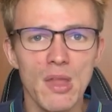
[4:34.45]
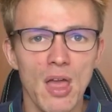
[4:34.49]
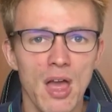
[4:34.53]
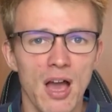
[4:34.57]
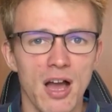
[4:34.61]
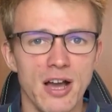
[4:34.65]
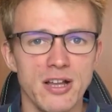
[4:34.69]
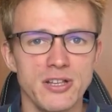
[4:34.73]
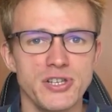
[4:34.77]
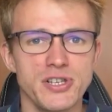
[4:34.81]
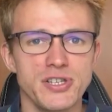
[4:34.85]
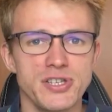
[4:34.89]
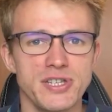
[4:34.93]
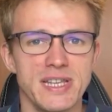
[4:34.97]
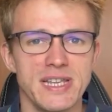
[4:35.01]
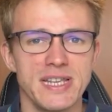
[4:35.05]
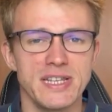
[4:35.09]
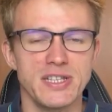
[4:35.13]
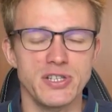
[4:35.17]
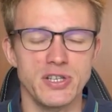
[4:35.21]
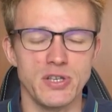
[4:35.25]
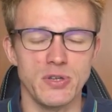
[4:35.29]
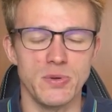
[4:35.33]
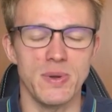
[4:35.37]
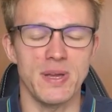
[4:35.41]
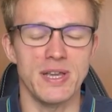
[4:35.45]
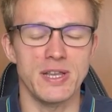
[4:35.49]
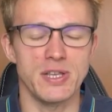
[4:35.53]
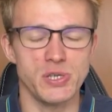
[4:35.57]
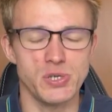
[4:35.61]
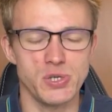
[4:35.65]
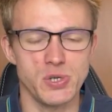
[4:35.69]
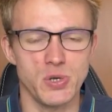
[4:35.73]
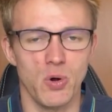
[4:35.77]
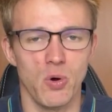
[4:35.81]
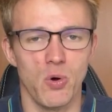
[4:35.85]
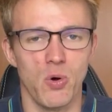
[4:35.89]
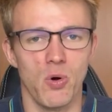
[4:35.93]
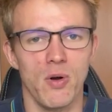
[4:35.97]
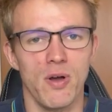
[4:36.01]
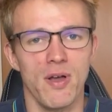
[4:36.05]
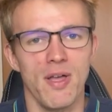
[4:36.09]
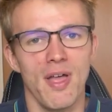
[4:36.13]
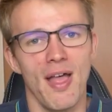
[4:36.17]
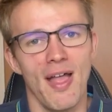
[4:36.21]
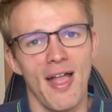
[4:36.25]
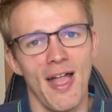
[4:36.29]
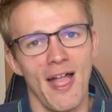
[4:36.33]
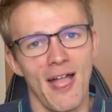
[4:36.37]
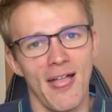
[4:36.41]
I just need to ensure
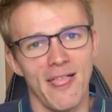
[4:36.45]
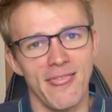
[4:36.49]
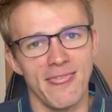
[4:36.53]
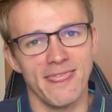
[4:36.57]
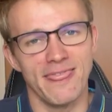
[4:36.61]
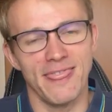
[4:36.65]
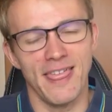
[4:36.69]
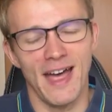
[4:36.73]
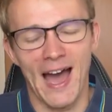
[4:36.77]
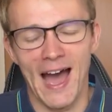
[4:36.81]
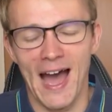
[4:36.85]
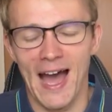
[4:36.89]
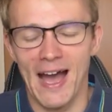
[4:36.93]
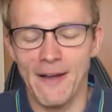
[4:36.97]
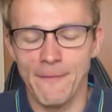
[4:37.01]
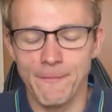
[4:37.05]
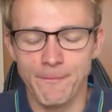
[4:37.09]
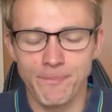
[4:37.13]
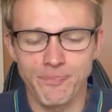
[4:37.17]
that